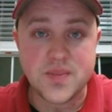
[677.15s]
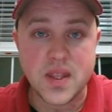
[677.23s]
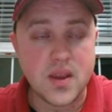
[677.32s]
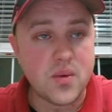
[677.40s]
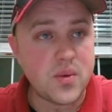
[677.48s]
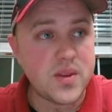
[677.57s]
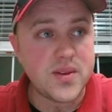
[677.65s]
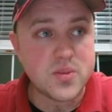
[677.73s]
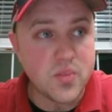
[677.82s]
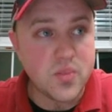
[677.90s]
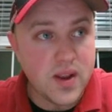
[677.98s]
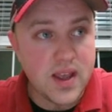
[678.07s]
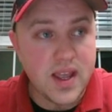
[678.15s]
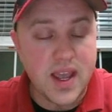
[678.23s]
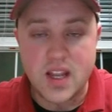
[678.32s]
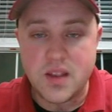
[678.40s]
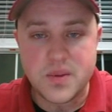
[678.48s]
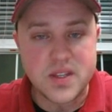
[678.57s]
When you spray any
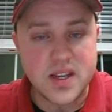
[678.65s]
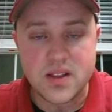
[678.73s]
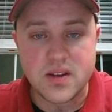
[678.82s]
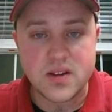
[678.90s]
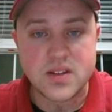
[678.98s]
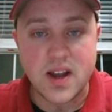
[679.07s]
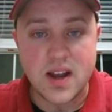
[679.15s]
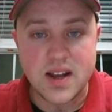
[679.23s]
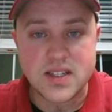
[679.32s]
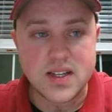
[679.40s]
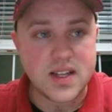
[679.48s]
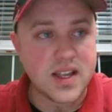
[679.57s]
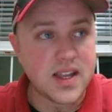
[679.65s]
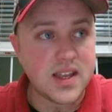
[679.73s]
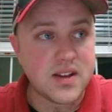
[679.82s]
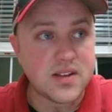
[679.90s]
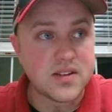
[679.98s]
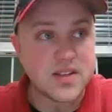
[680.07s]
particular toxin, it
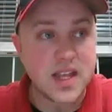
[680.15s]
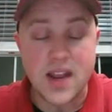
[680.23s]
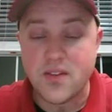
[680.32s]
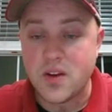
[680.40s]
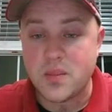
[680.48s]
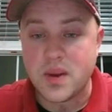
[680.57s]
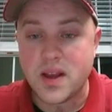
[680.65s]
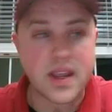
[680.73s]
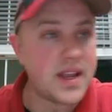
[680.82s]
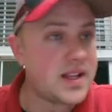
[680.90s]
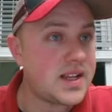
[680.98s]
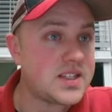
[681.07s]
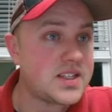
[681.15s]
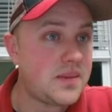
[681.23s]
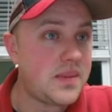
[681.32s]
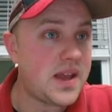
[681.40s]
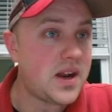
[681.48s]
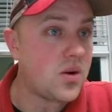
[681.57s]
kills every bug. It does not
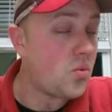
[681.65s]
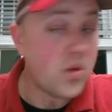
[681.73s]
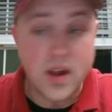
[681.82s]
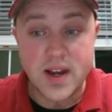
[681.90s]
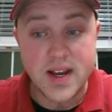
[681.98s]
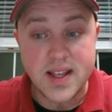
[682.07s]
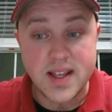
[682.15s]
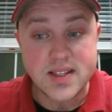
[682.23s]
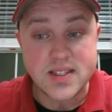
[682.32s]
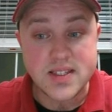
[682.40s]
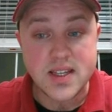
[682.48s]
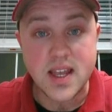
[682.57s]
matter what it is.